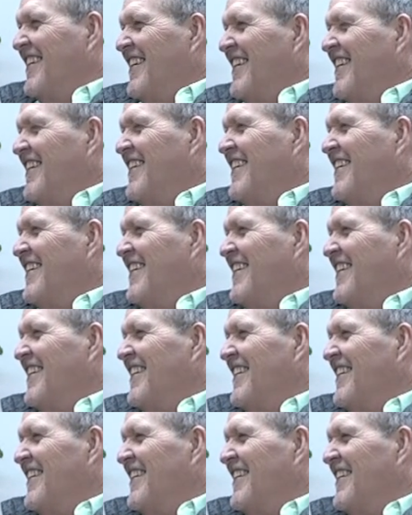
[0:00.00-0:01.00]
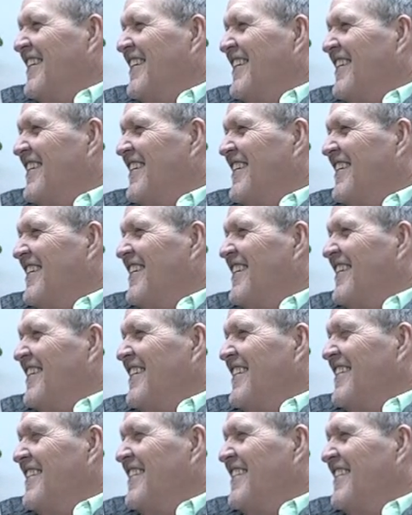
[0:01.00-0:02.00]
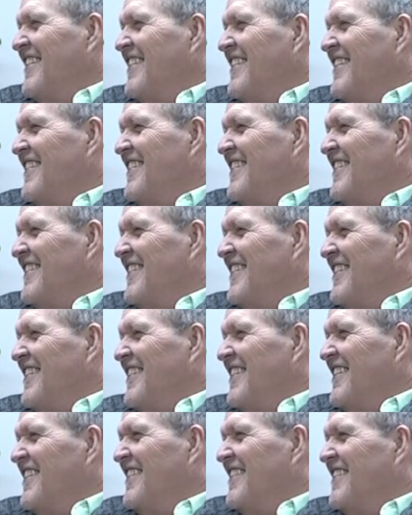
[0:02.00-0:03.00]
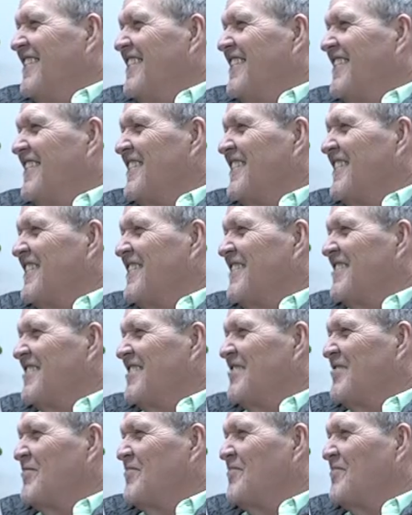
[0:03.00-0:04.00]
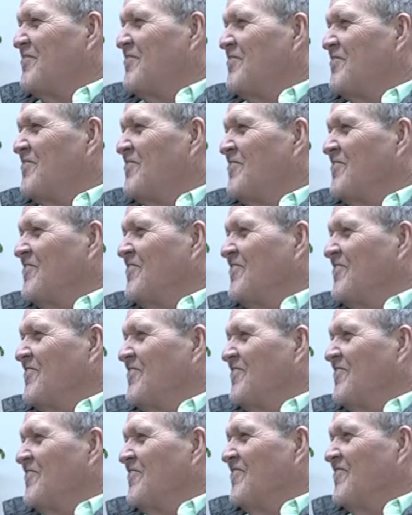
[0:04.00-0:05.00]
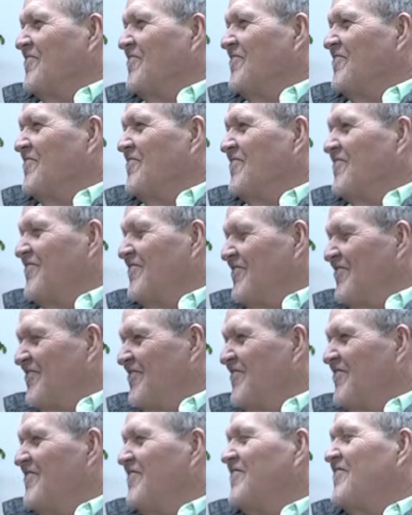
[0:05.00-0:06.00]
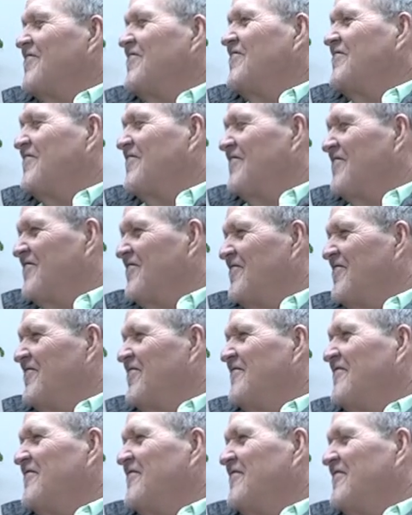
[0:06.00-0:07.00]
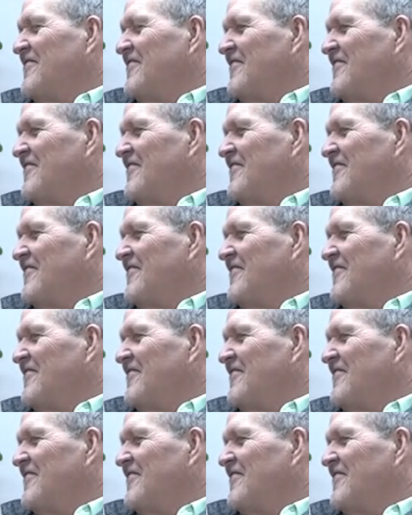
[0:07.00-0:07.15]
[no speech]